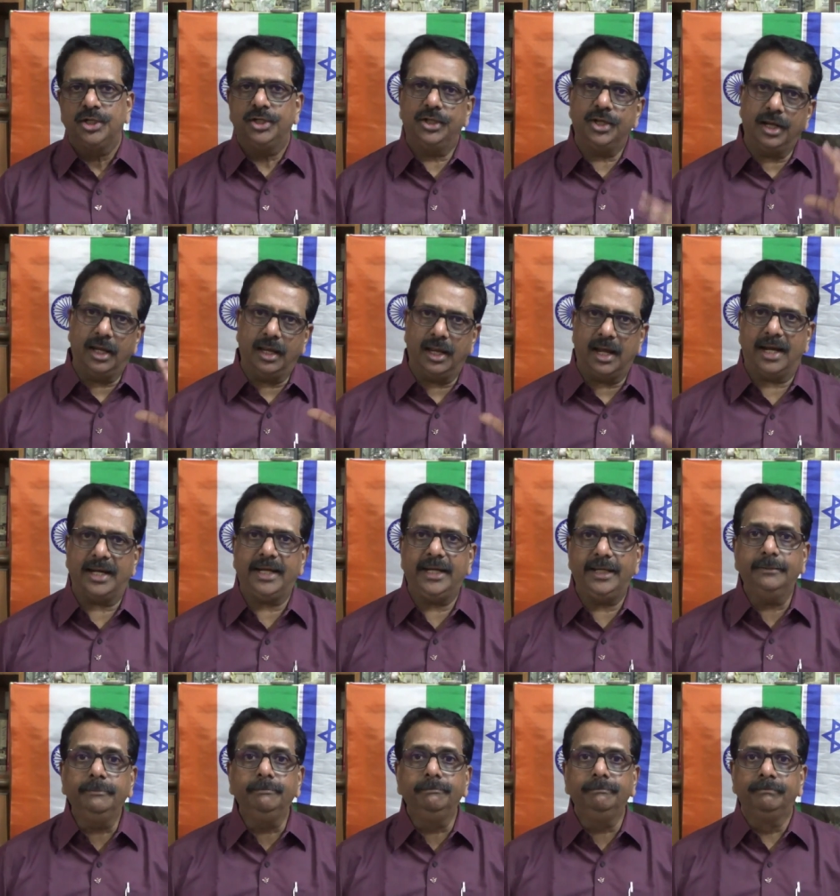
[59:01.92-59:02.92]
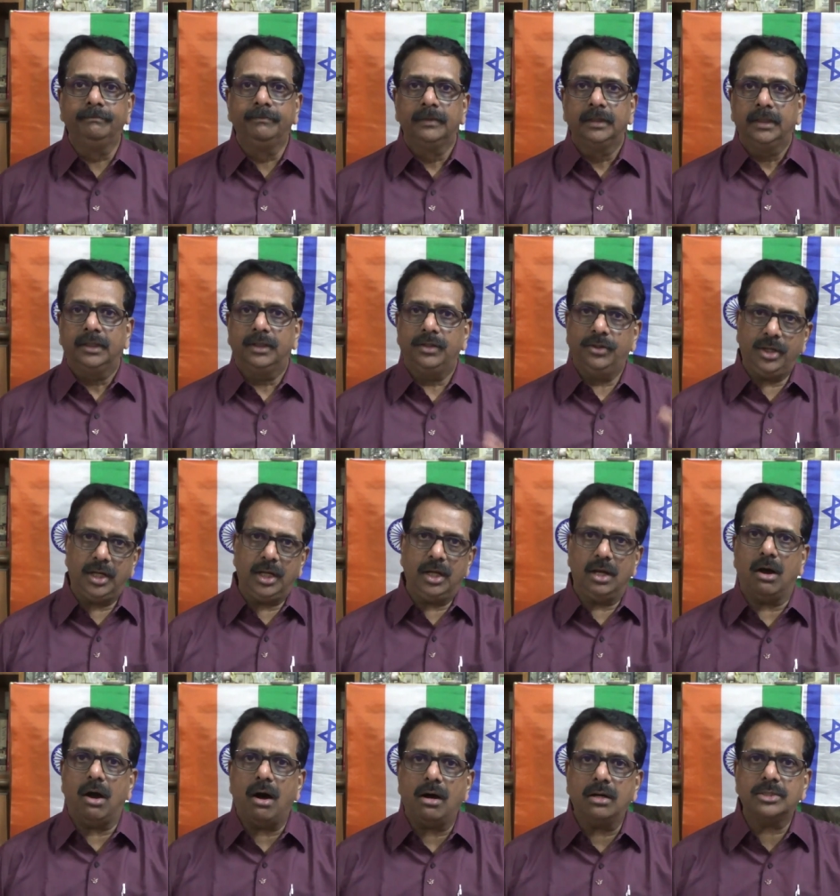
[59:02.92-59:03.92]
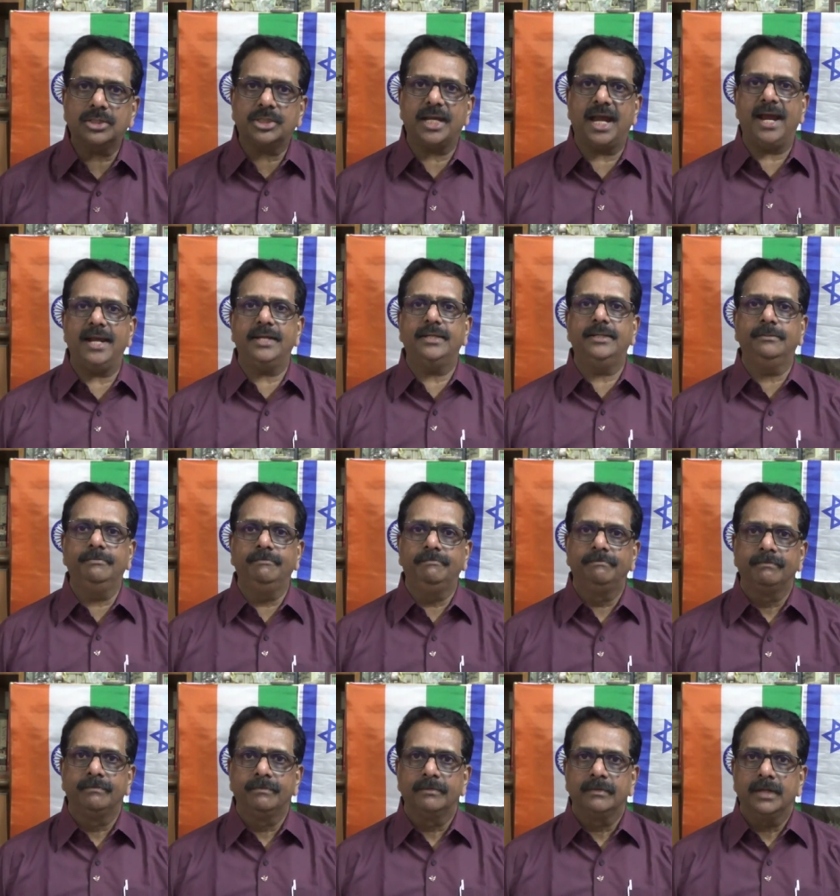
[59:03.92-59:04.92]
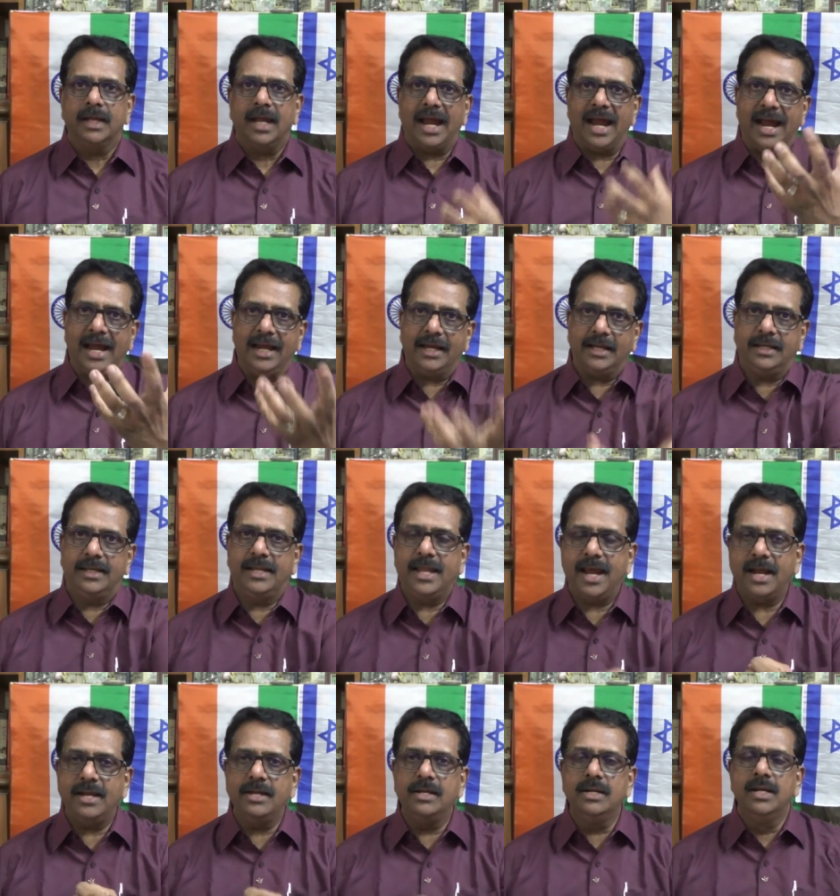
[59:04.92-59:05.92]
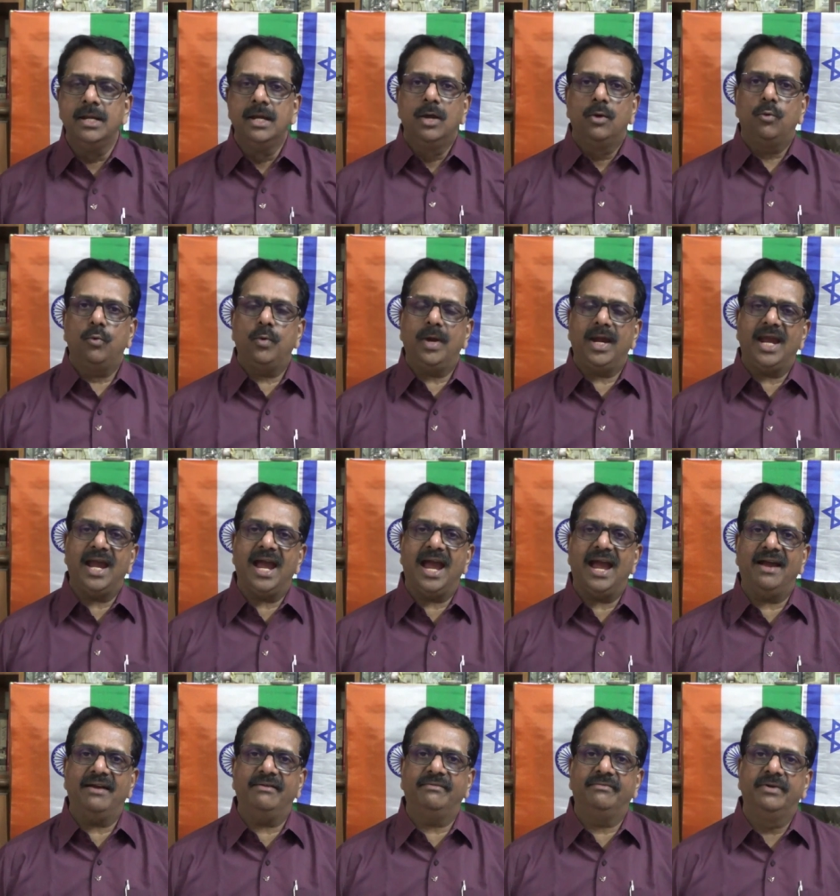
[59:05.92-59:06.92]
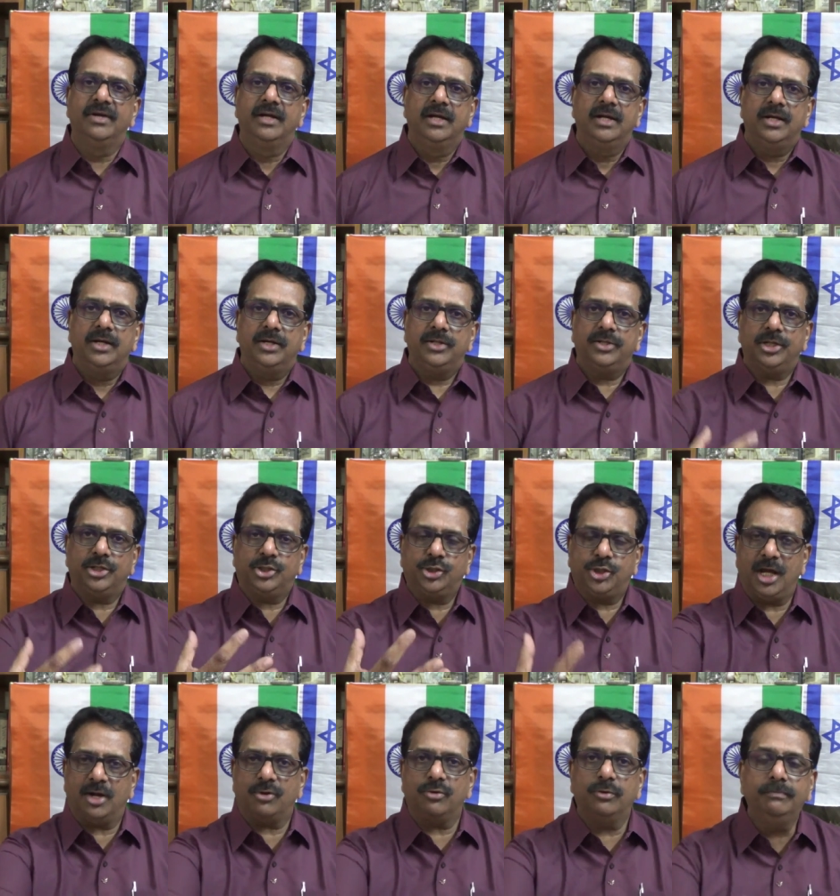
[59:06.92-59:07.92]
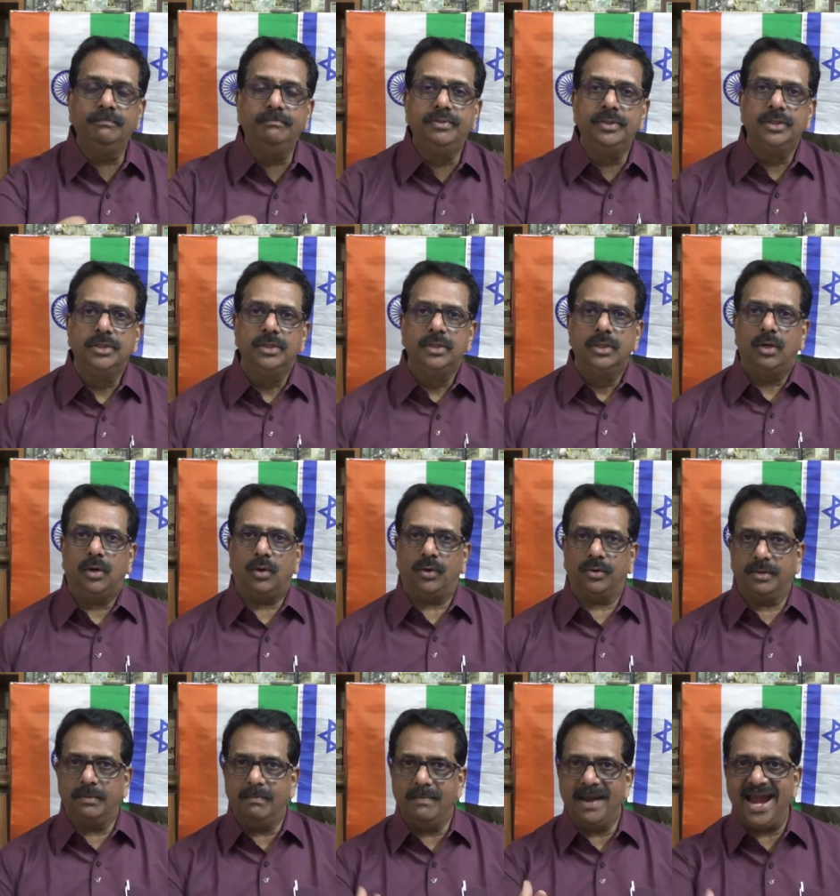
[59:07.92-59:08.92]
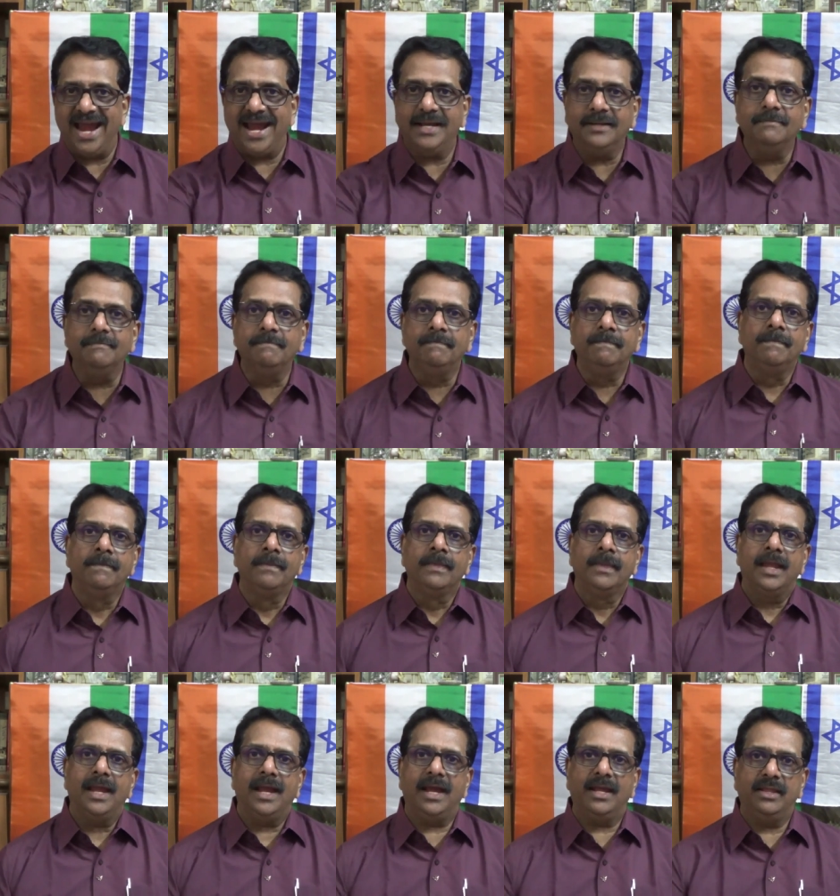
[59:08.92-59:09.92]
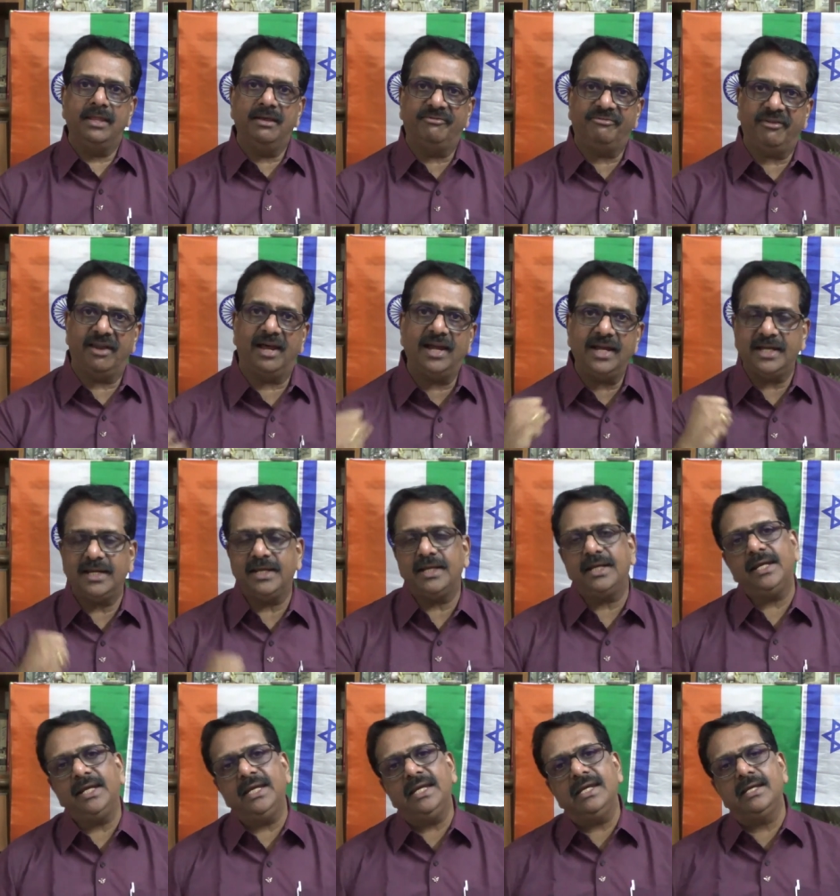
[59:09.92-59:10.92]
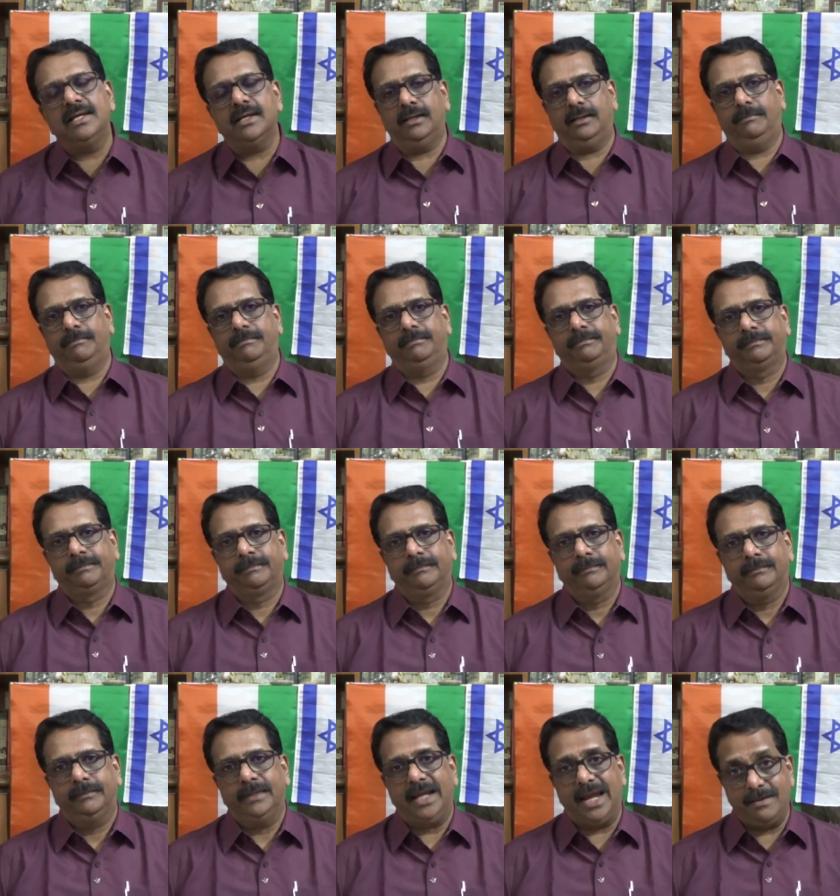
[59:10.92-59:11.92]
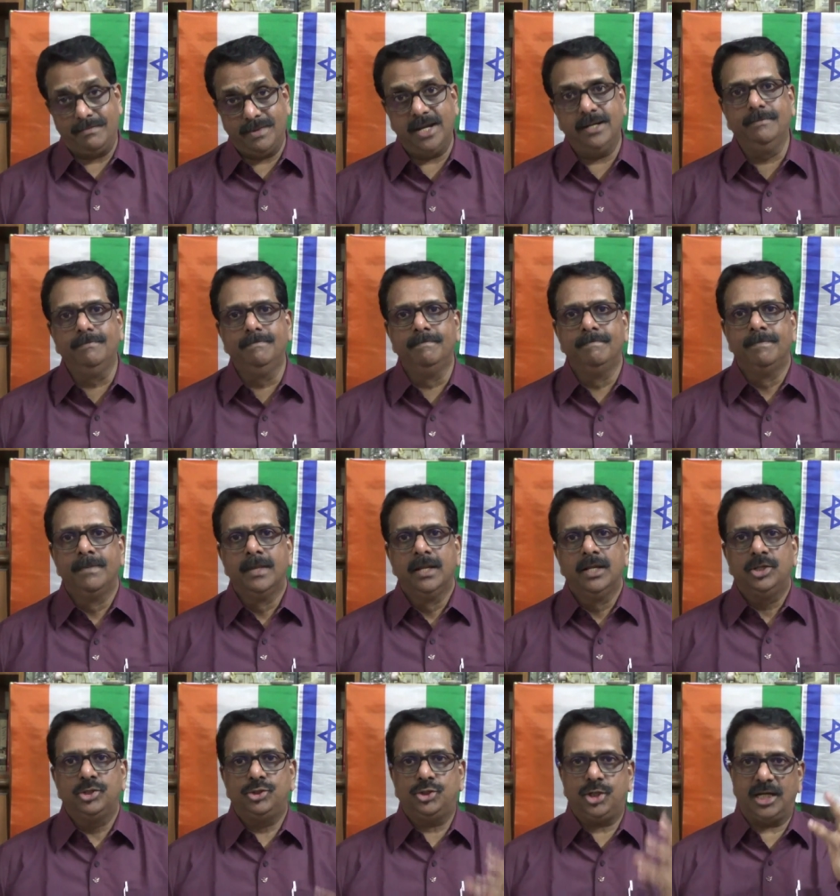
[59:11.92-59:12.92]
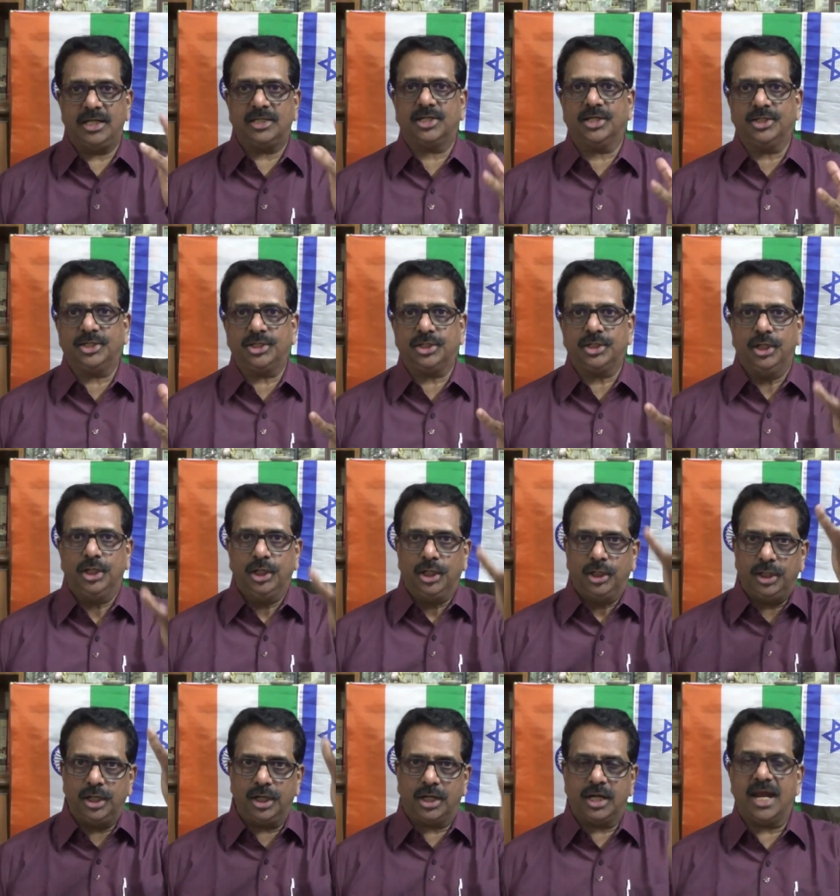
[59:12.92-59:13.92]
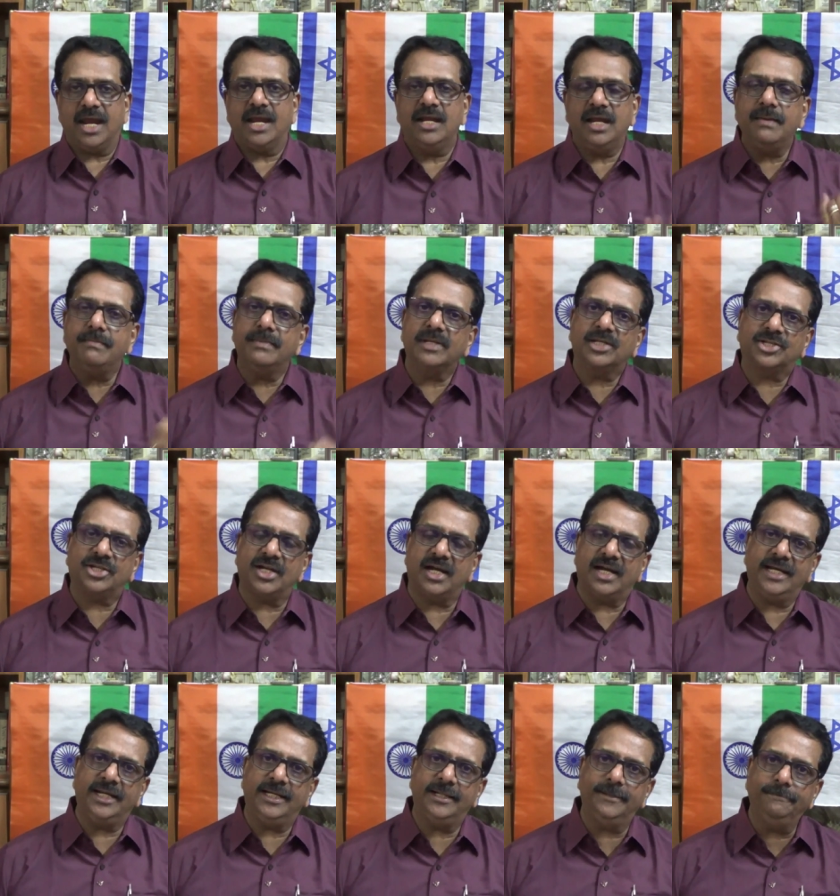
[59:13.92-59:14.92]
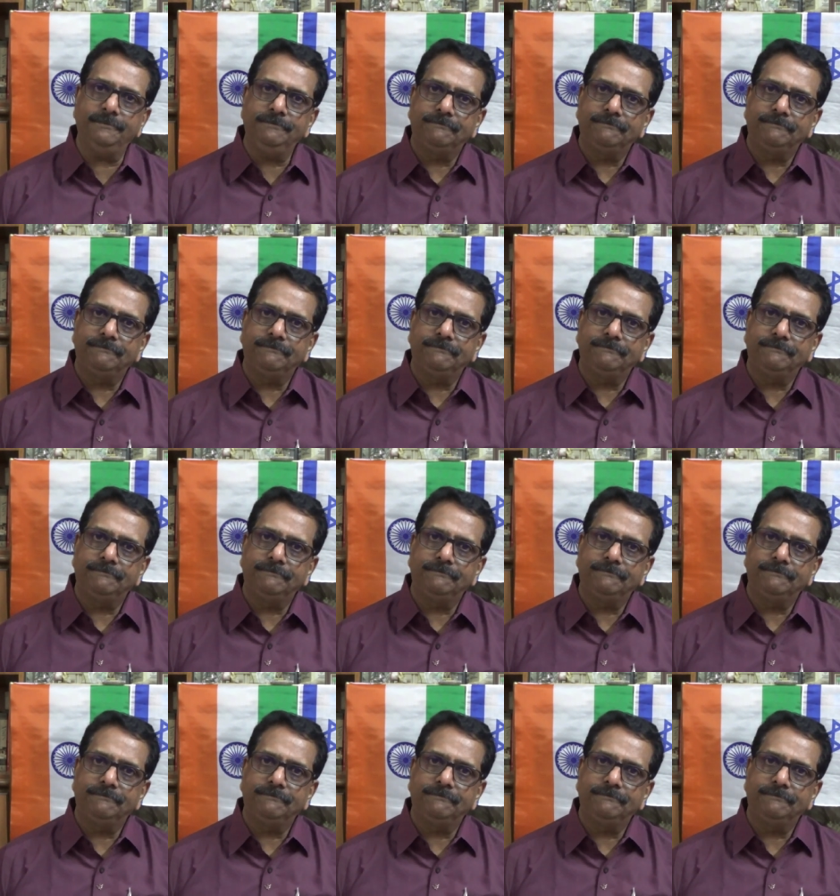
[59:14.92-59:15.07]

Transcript: the lion, the ox head, and then we have the cherub or the man and the flying eagle. Amen. Jesus, the kingly Messiah,